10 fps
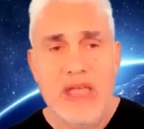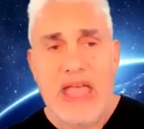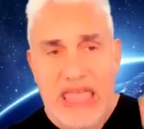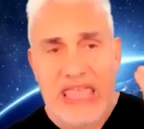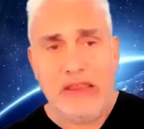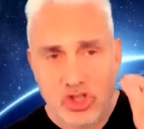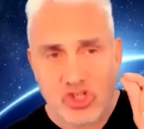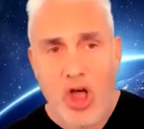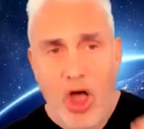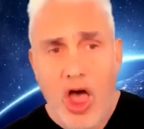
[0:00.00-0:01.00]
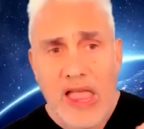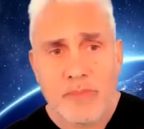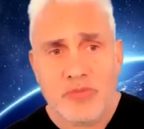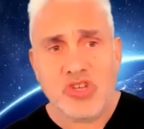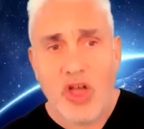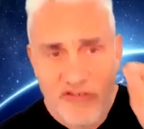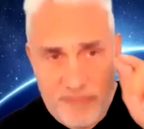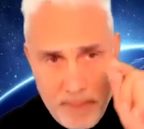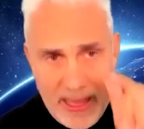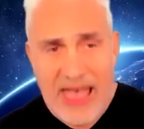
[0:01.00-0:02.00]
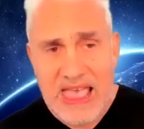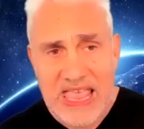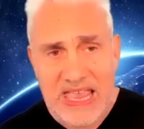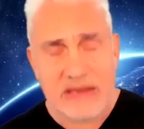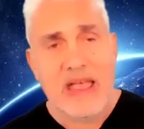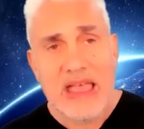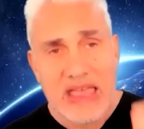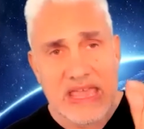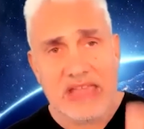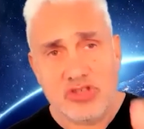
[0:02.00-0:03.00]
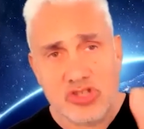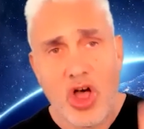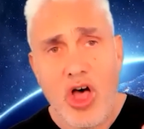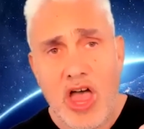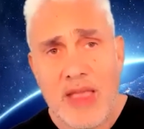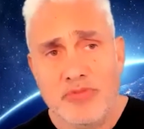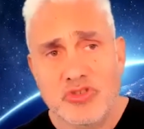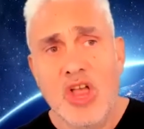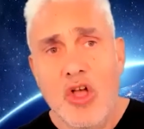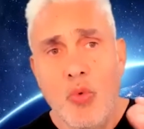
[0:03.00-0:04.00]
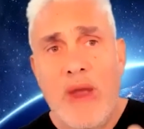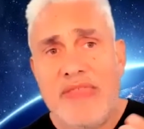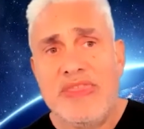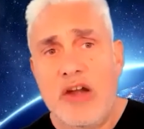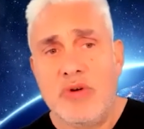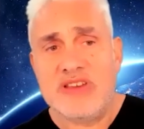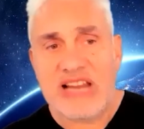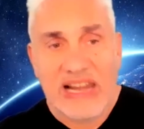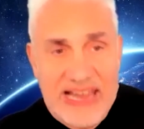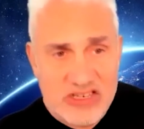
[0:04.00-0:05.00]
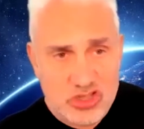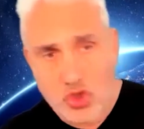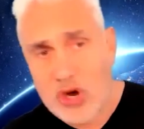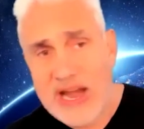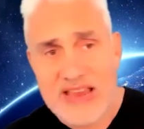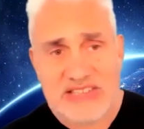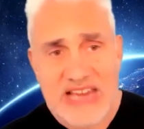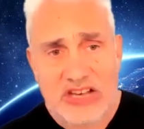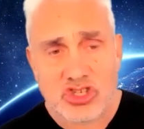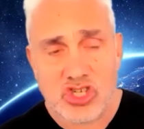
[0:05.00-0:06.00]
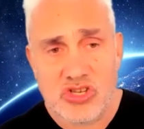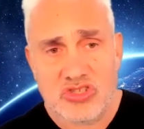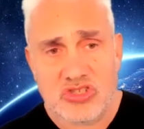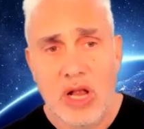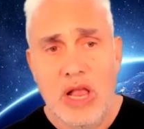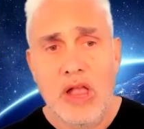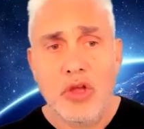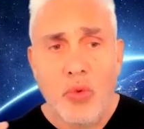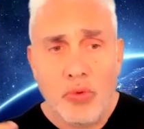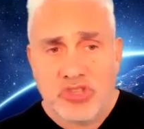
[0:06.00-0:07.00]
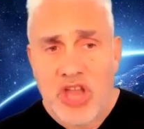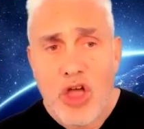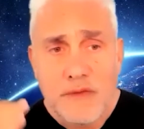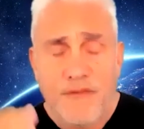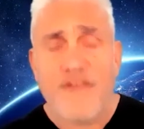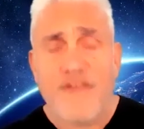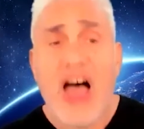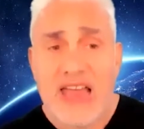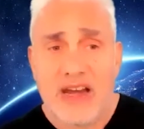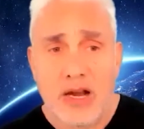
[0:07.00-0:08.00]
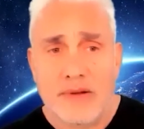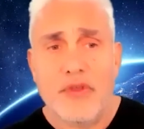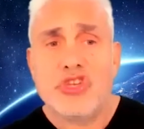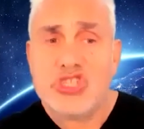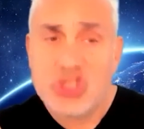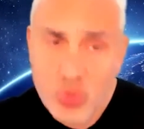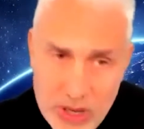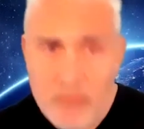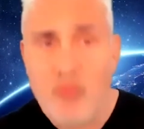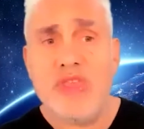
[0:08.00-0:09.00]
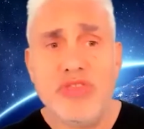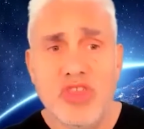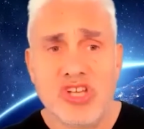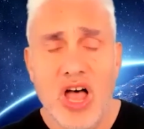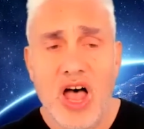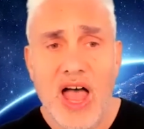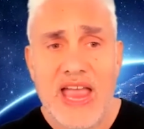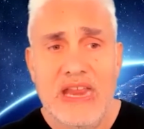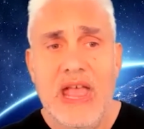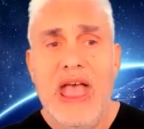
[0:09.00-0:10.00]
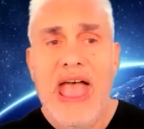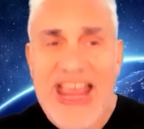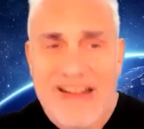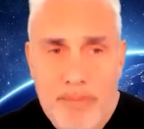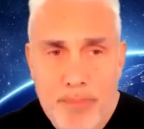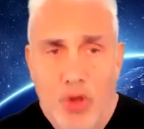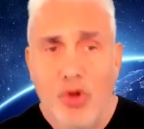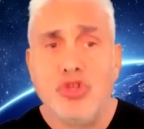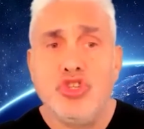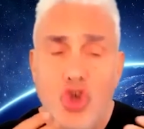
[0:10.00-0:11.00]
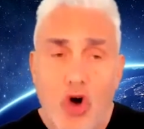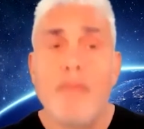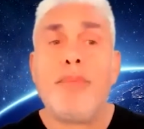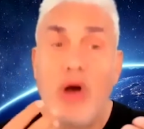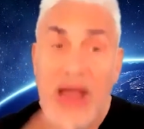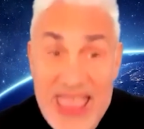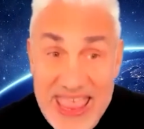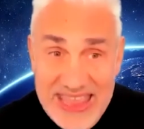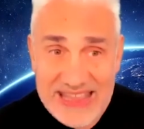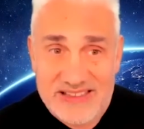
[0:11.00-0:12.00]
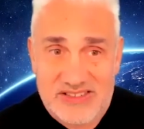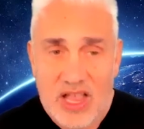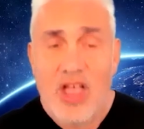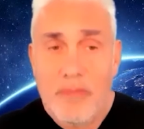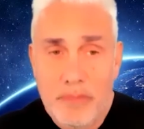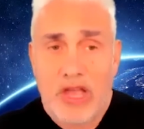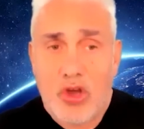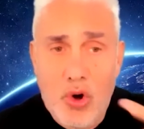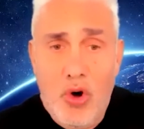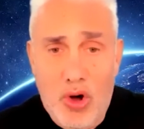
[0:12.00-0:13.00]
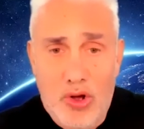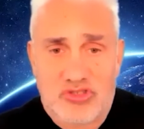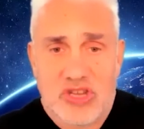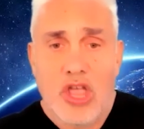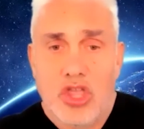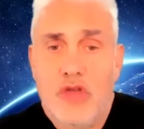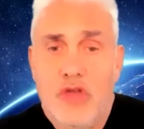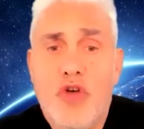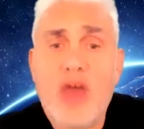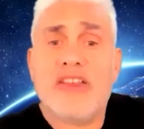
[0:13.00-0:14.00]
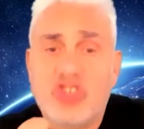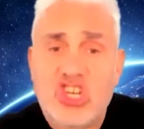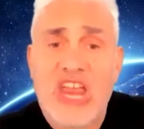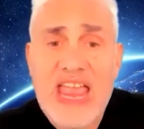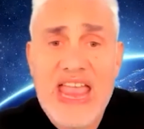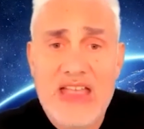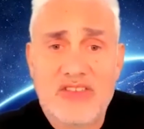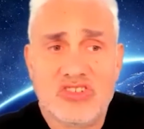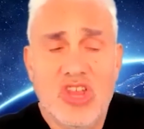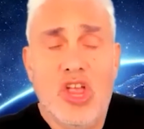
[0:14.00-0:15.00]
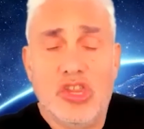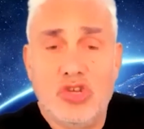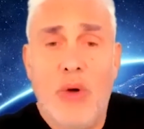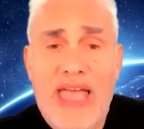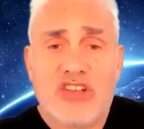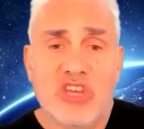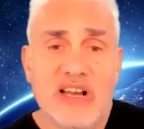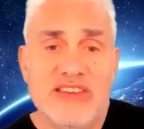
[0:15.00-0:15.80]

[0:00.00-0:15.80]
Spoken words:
in times of pain, in times when there is less transactions, don't fight it. Swim with the tide and build your brand, because you've got a chance to actually